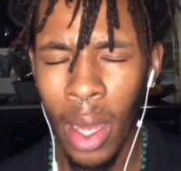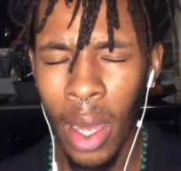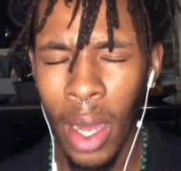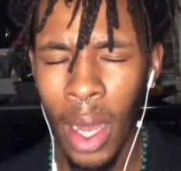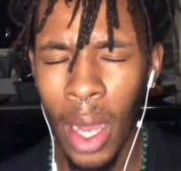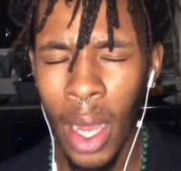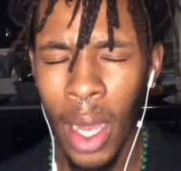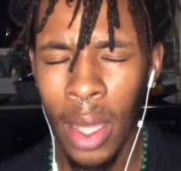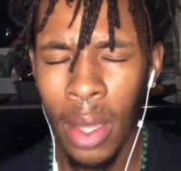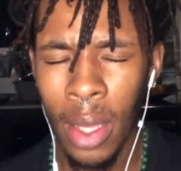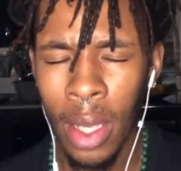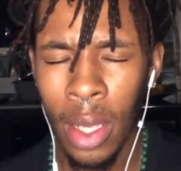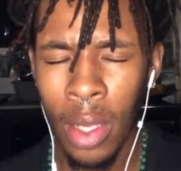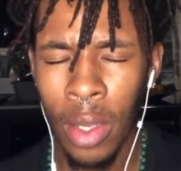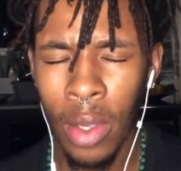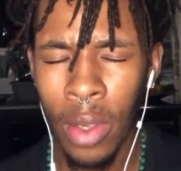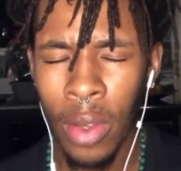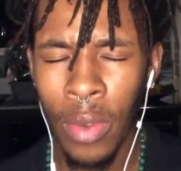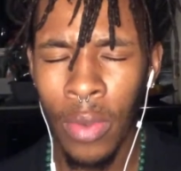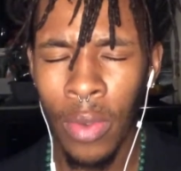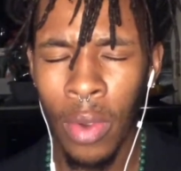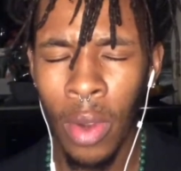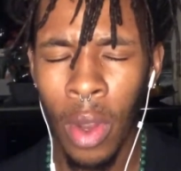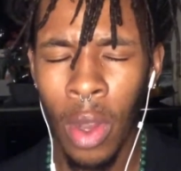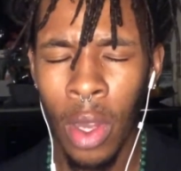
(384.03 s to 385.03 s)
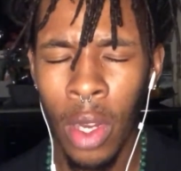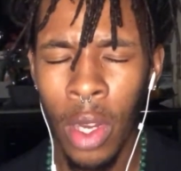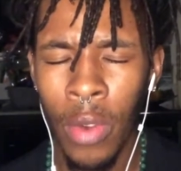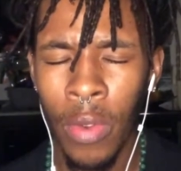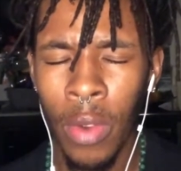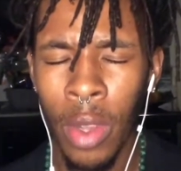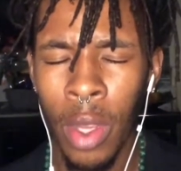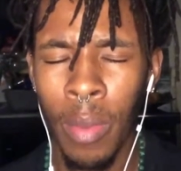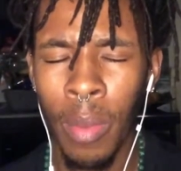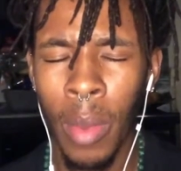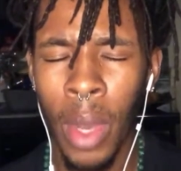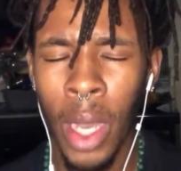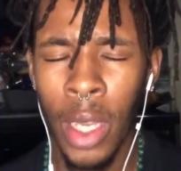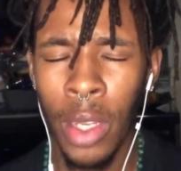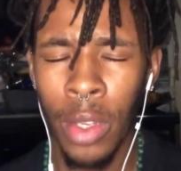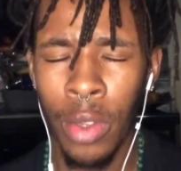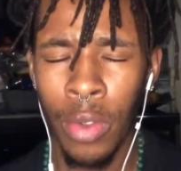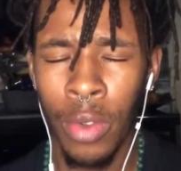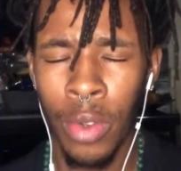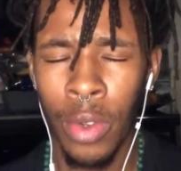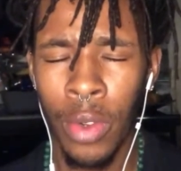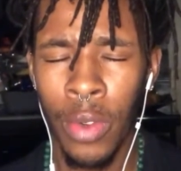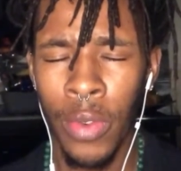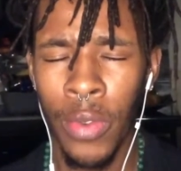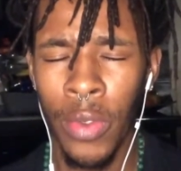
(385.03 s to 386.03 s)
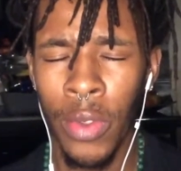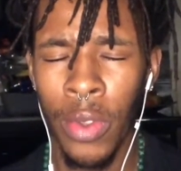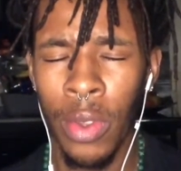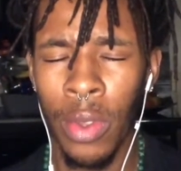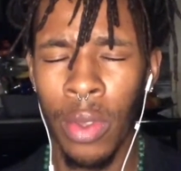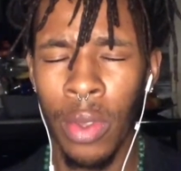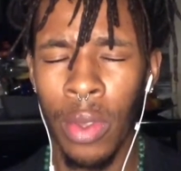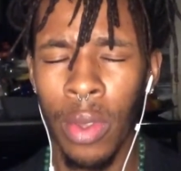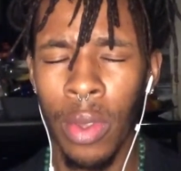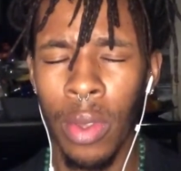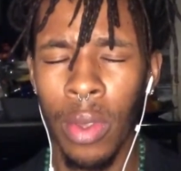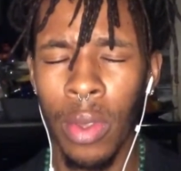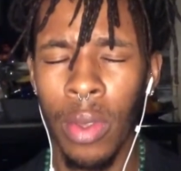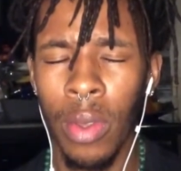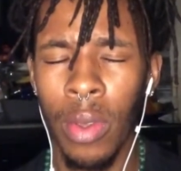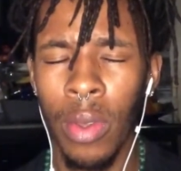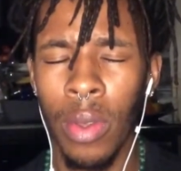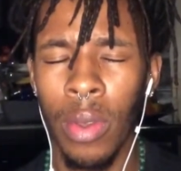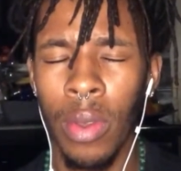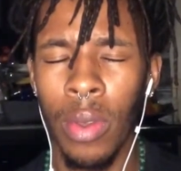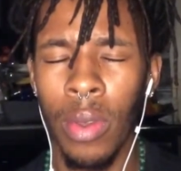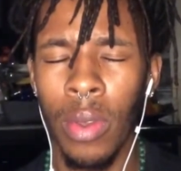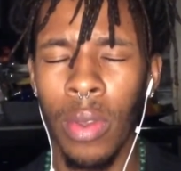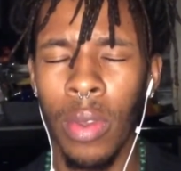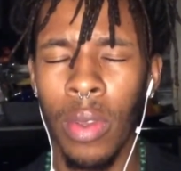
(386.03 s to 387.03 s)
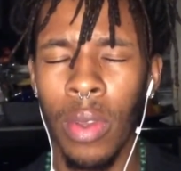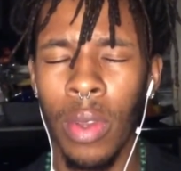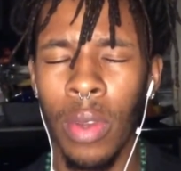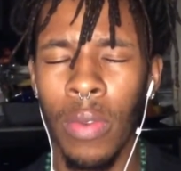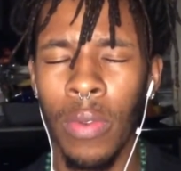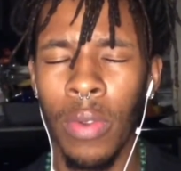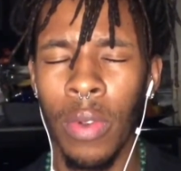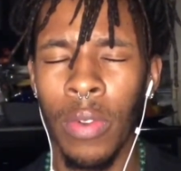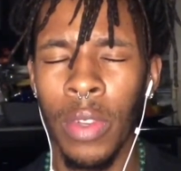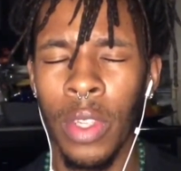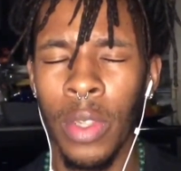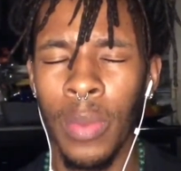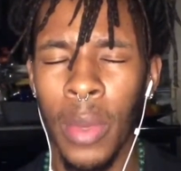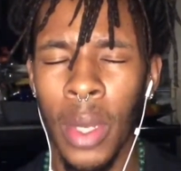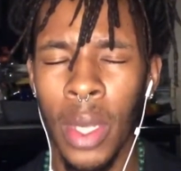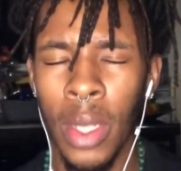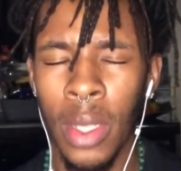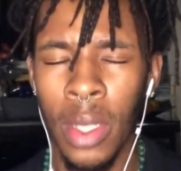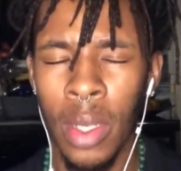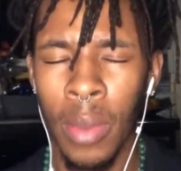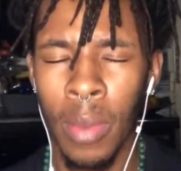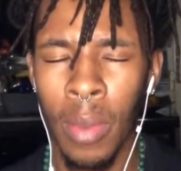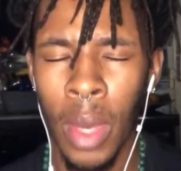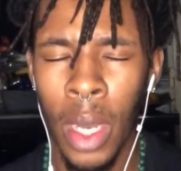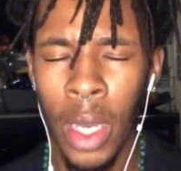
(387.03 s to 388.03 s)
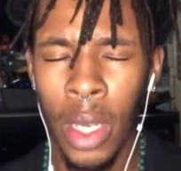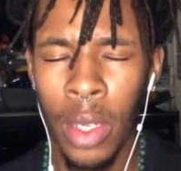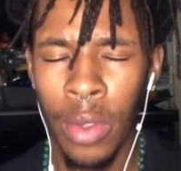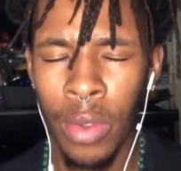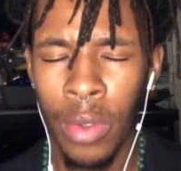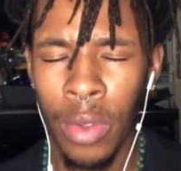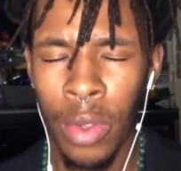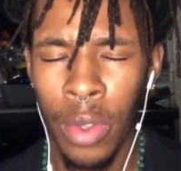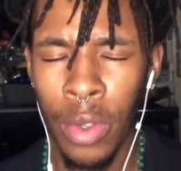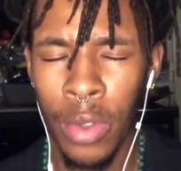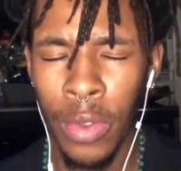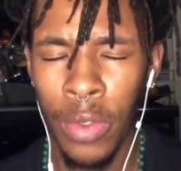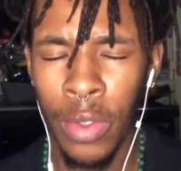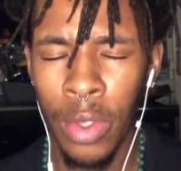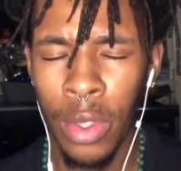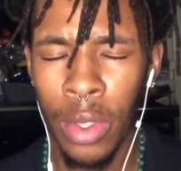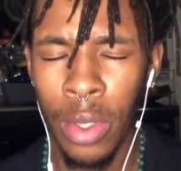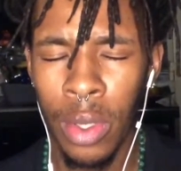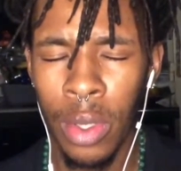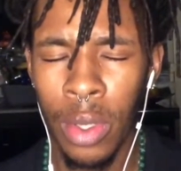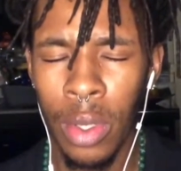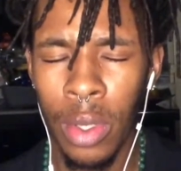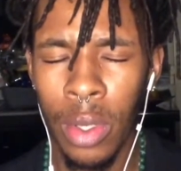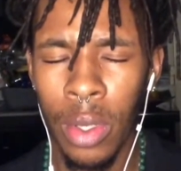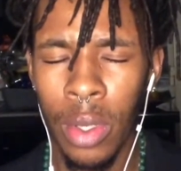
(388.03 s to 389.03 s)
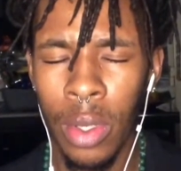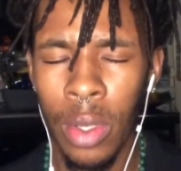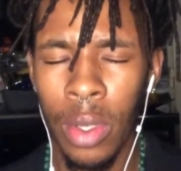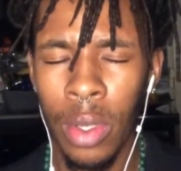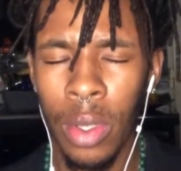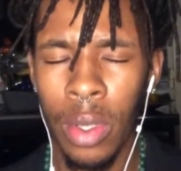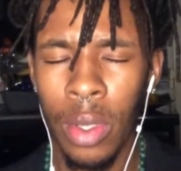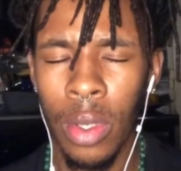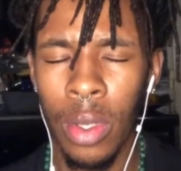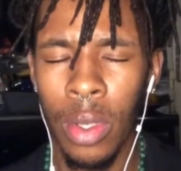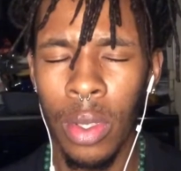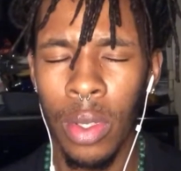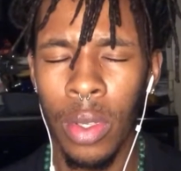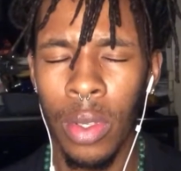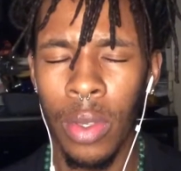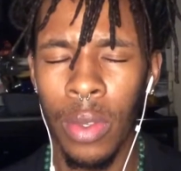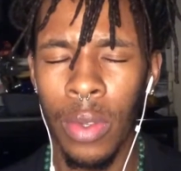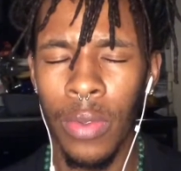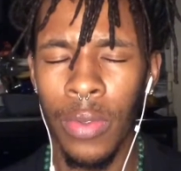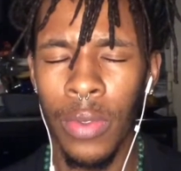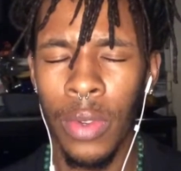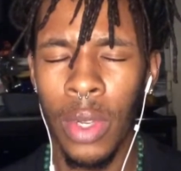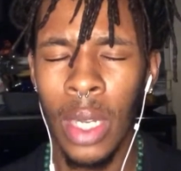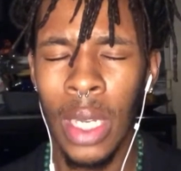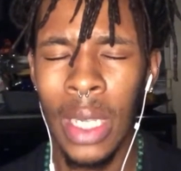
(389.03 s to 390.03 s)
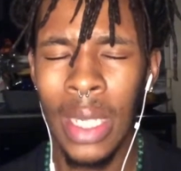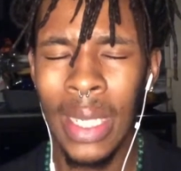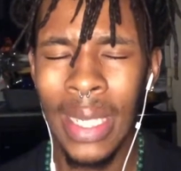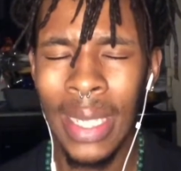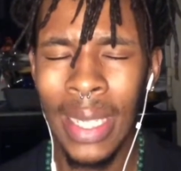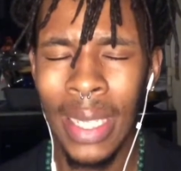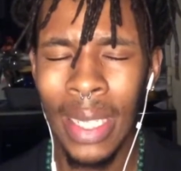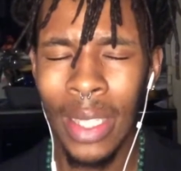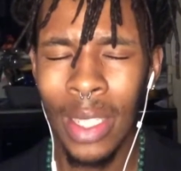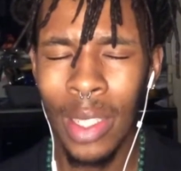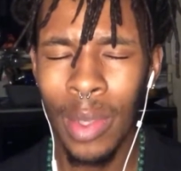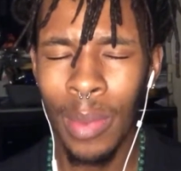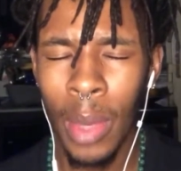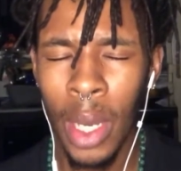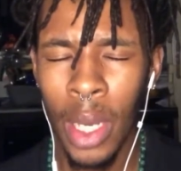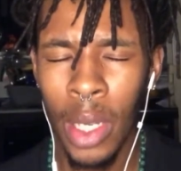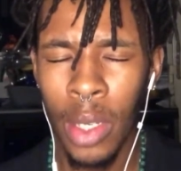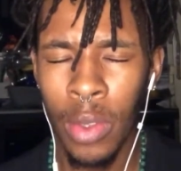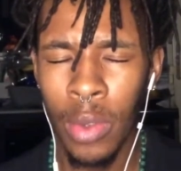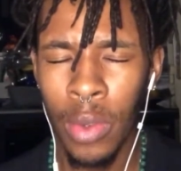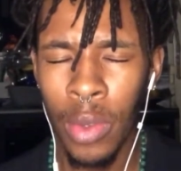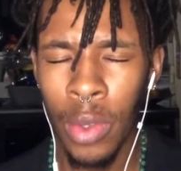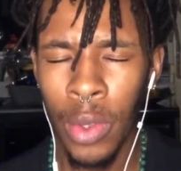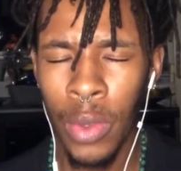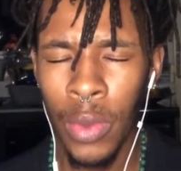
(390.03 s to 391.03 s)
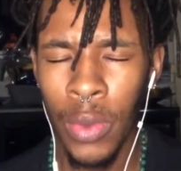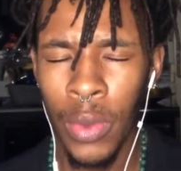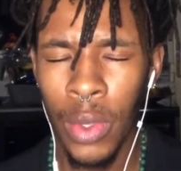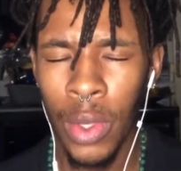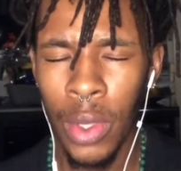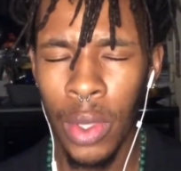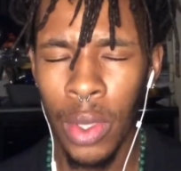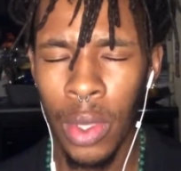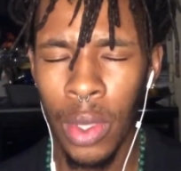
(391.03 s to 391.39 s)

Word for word: I thank you for honouring my truths, for respecting my truths, for listening to my truths,